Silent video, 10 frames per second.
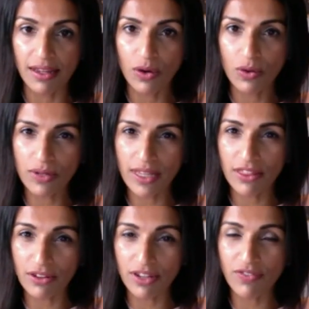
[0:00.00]
only
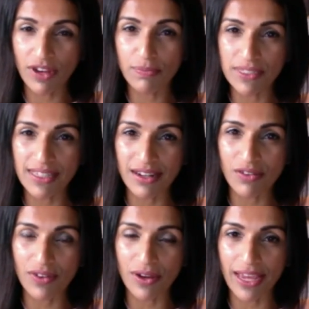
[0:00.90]
35% of
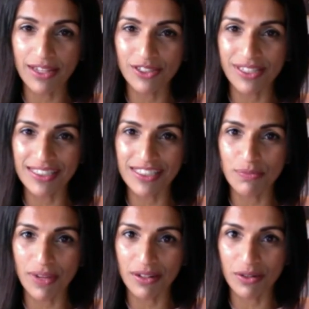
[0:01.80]
our aging is
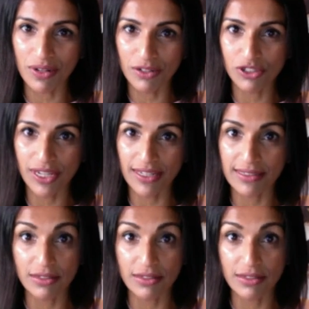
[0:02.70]
dependent on our genes.